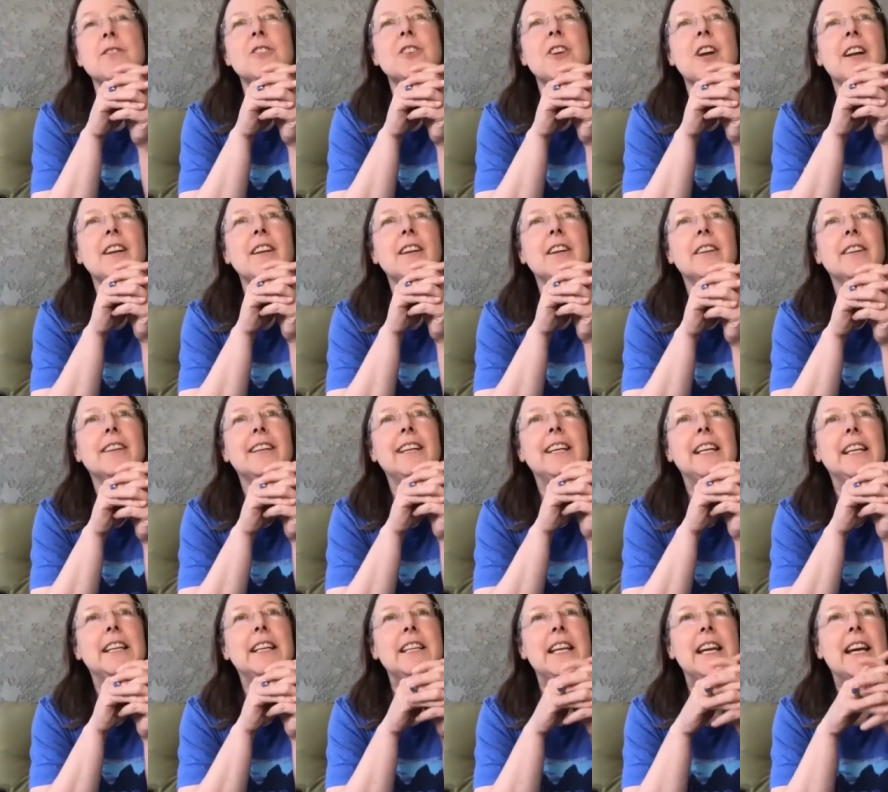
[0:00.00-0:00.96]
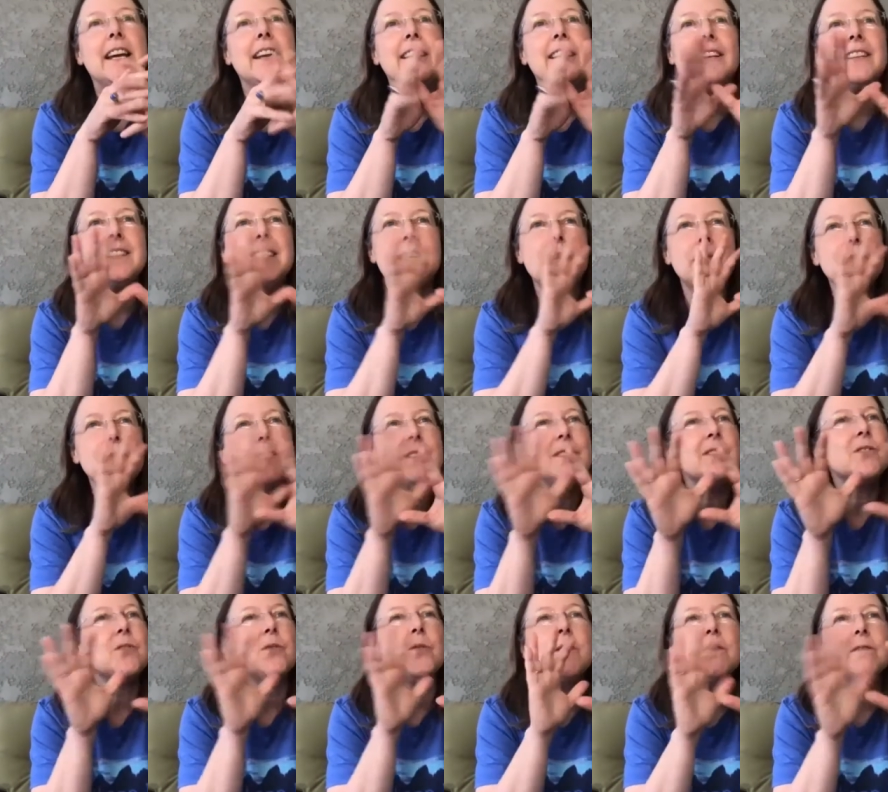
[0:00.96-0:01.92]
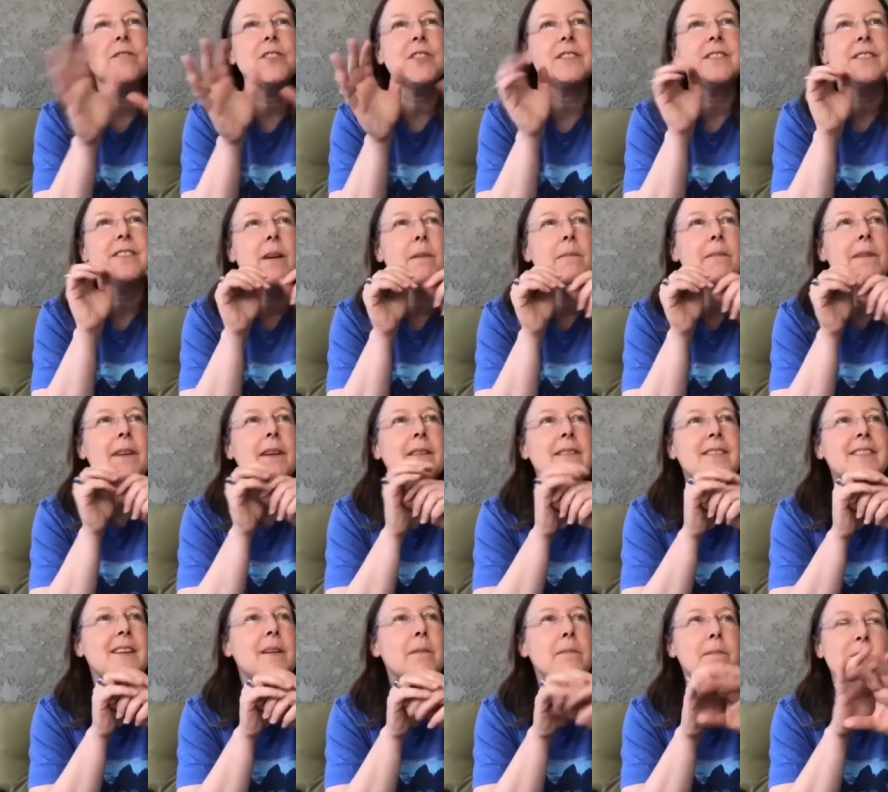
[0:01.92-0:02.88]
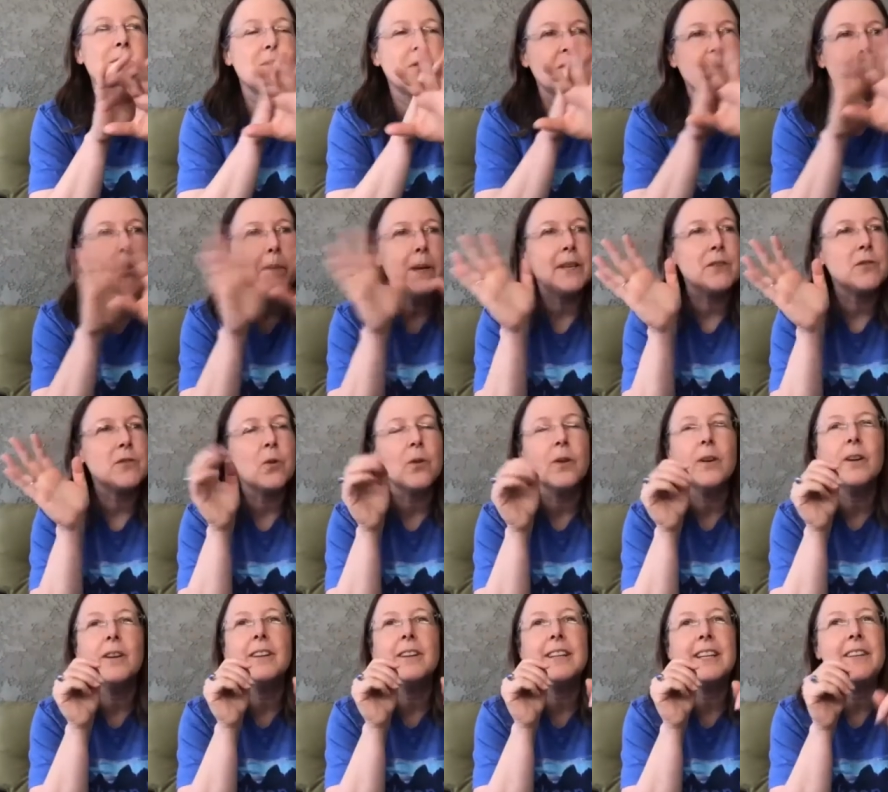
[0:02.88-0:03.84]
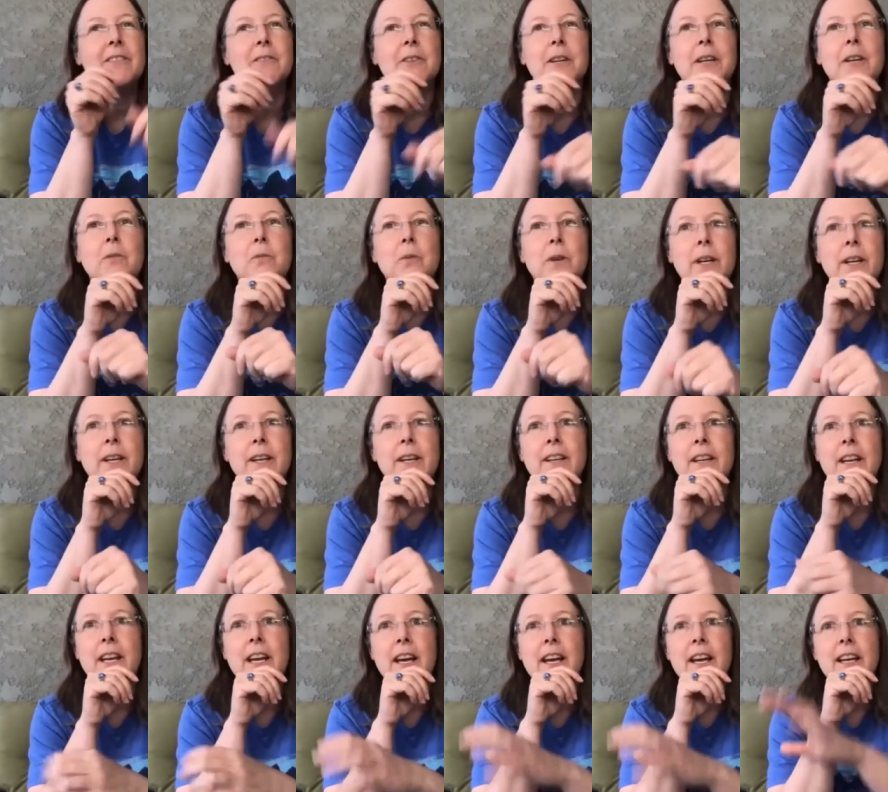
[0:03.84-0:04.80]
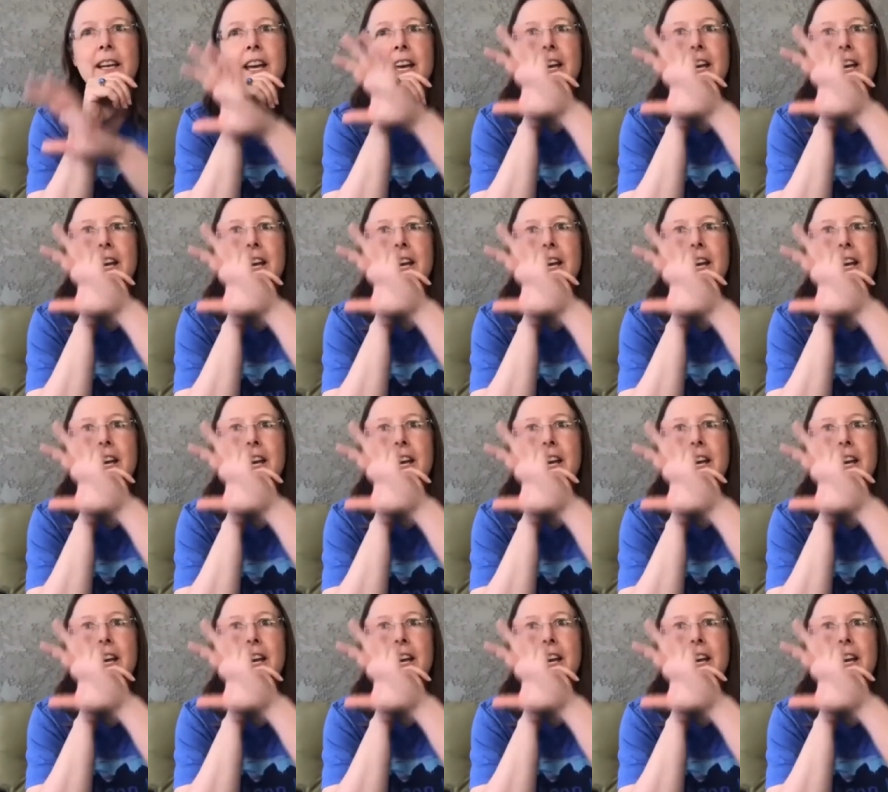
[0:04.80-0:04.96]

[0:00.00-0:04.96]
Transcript: shot near the end, yeah, that seems to sort of just sum this up sort of pictorially, where yeah,